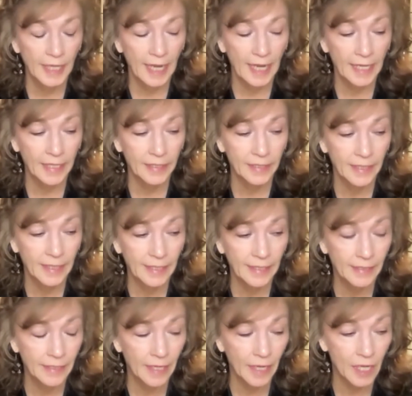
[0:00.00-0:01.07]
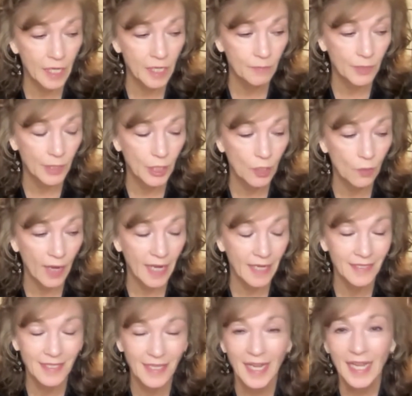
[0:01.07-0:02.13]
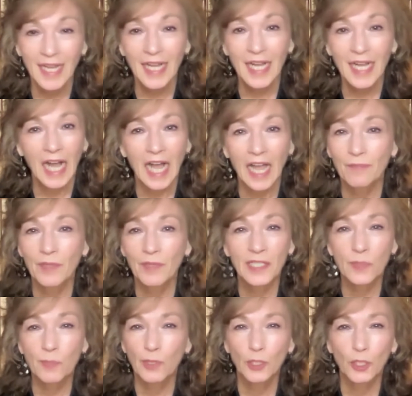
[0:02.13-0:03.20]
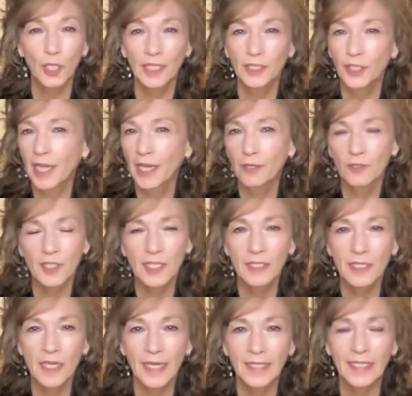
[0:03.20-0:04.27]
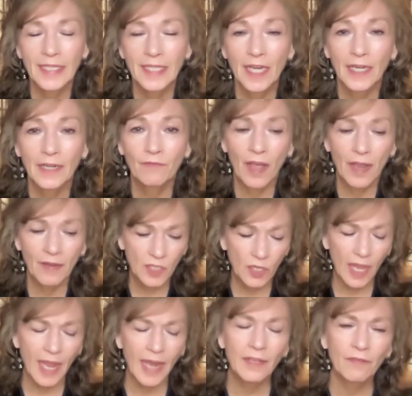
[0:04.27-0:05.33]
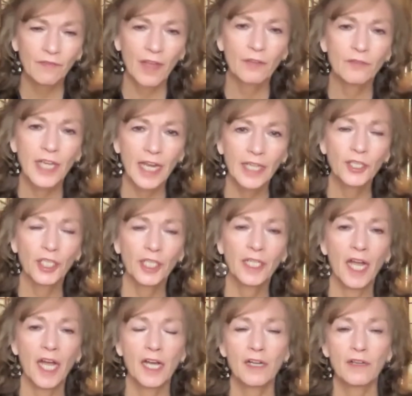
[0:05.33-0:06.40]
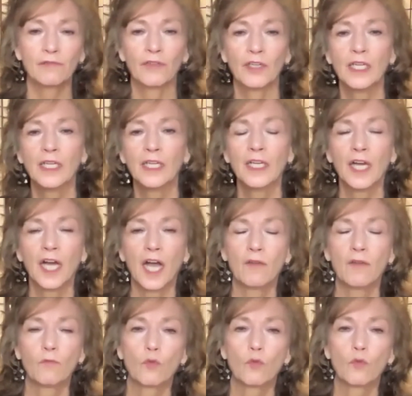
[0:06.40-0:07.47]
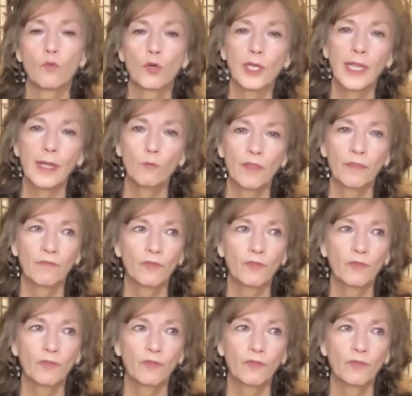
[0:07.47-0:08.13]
And again, as I've been a spiritual educator since 1995, so I had a foundation of working with